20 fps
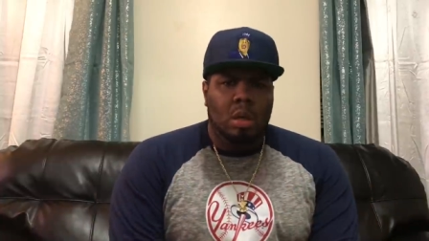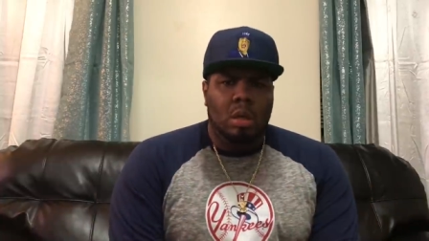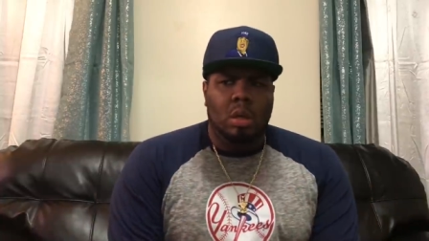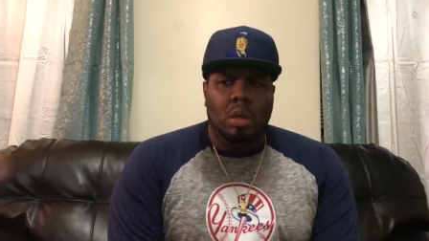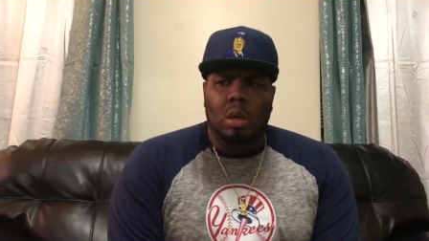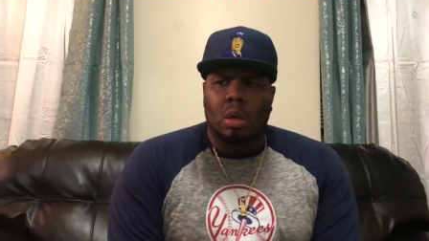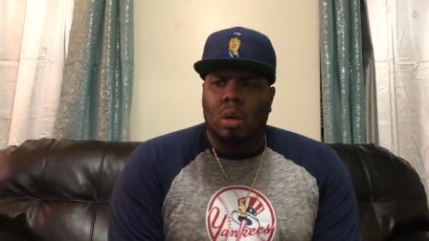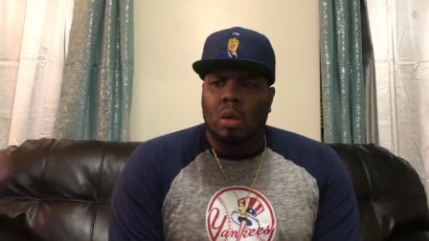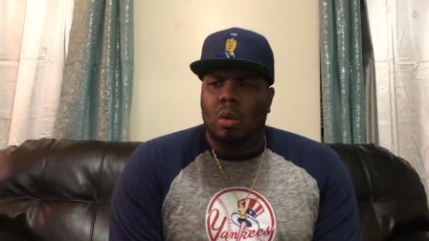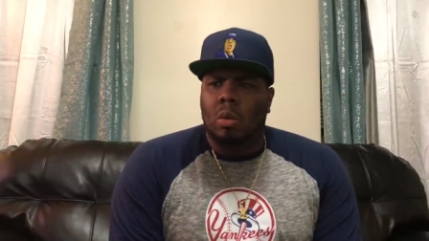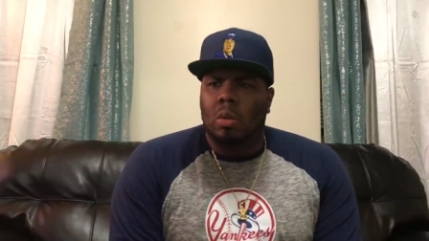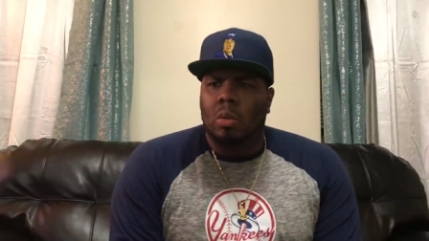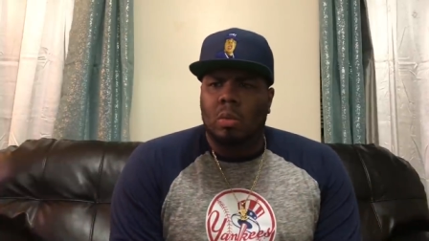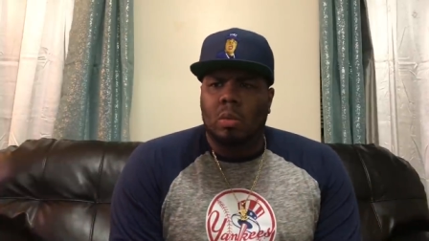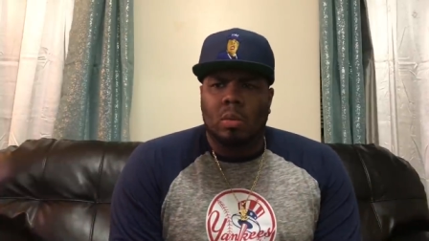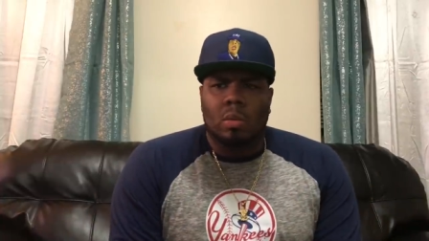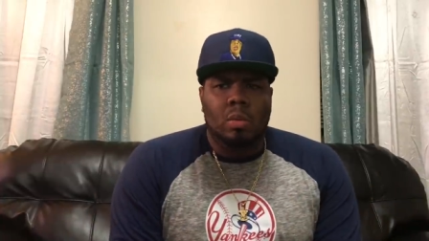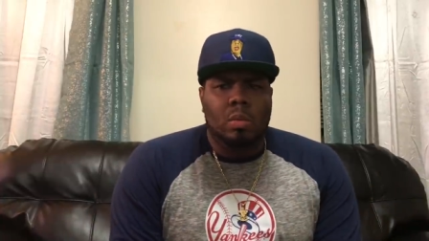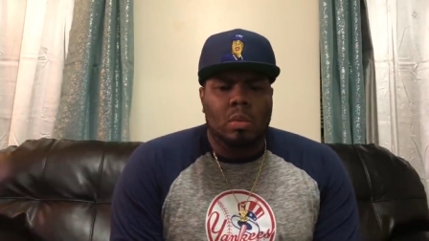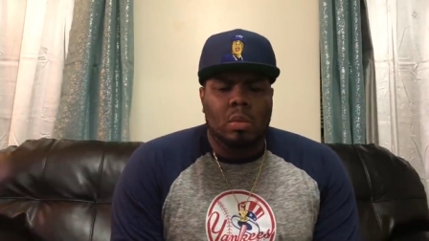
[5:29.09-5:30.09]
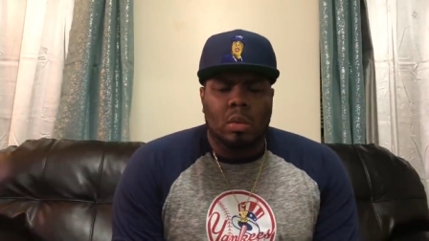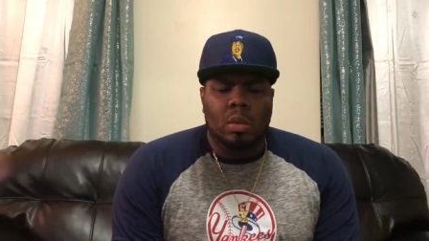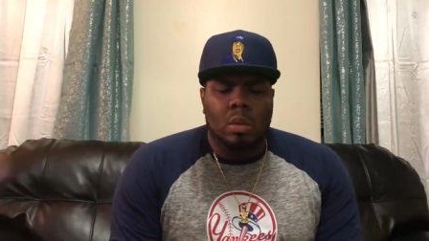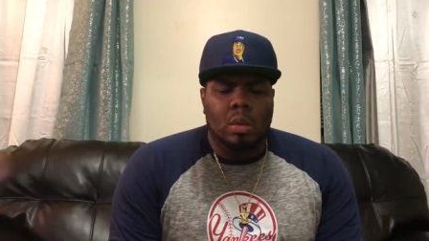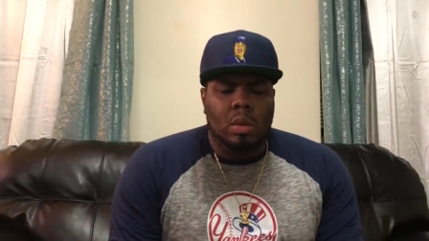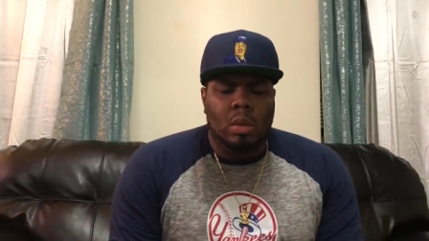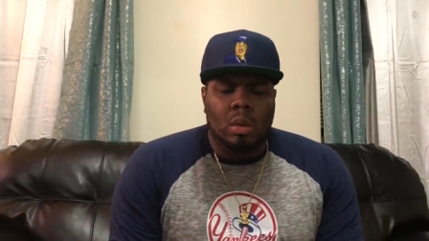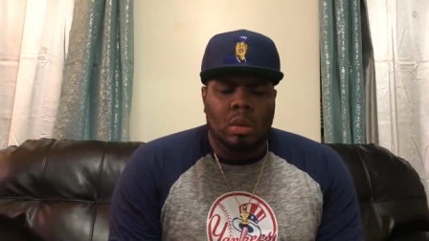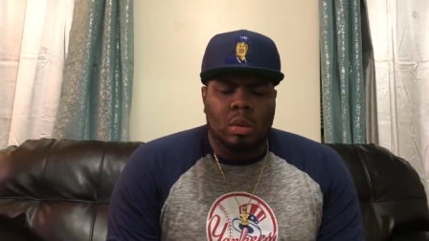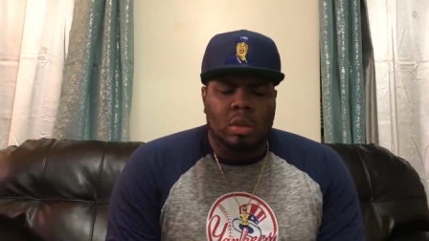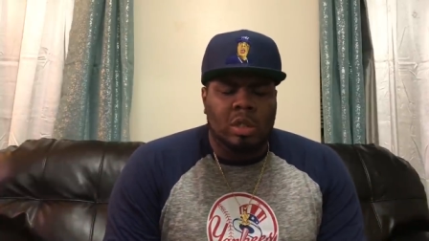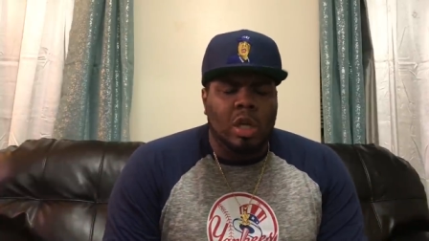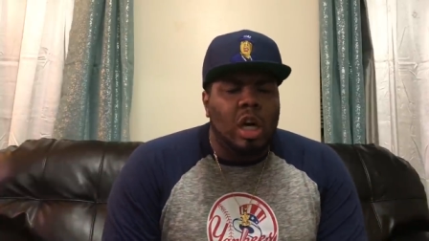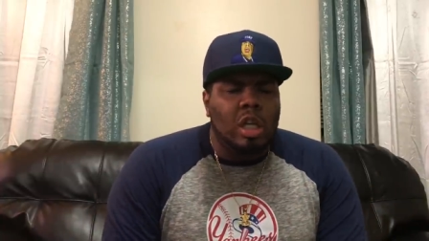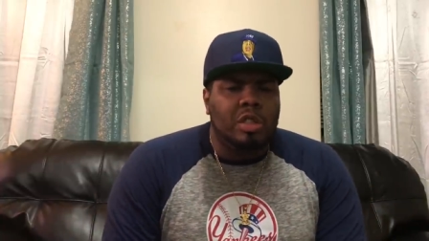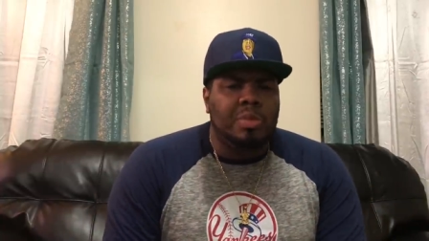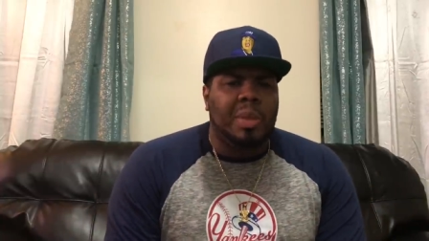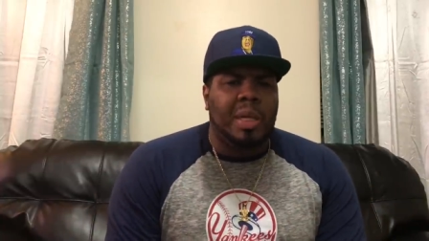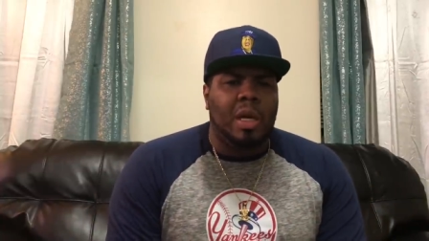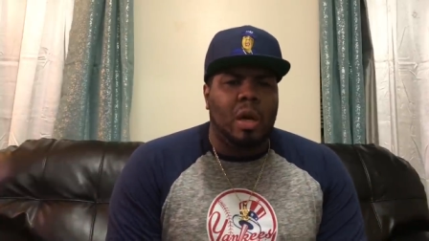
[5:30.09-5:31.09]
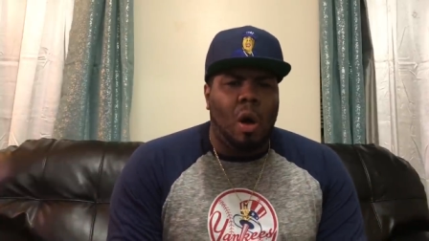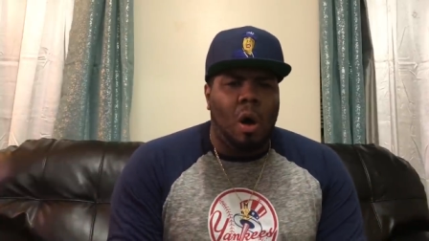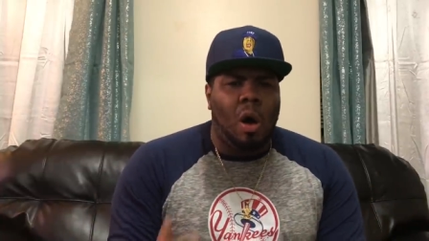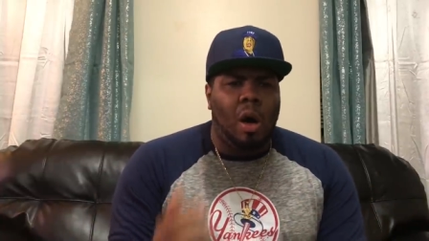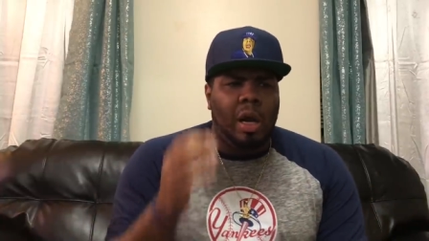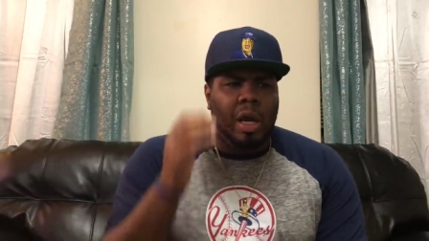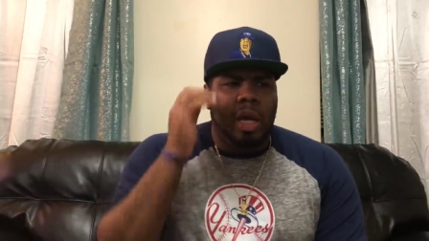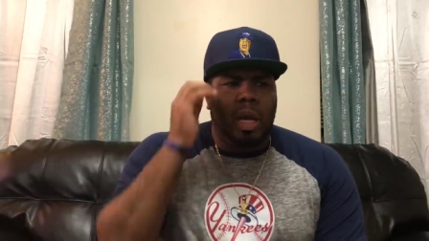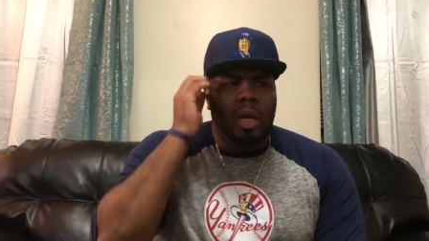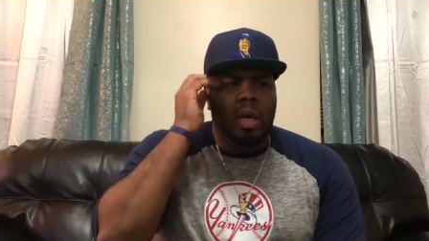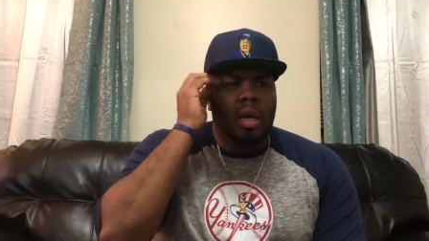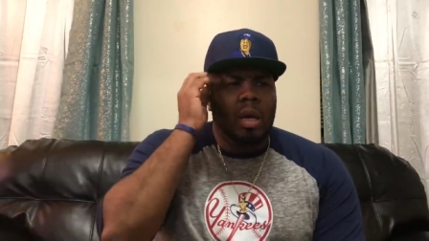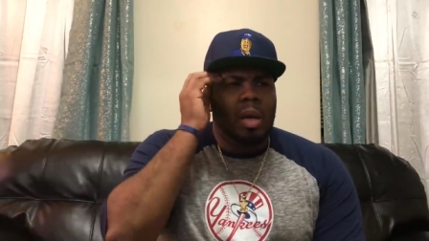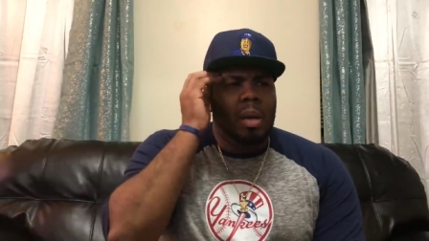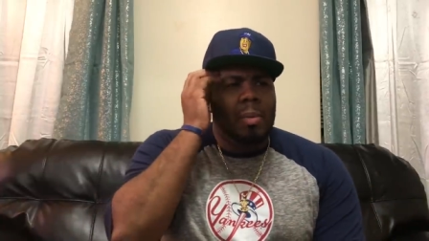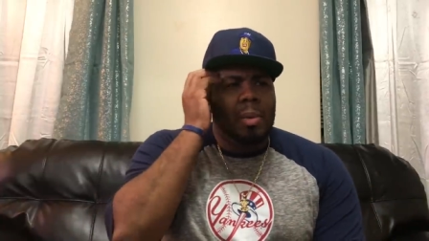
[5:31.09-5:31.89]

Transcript: you know, judgment on it.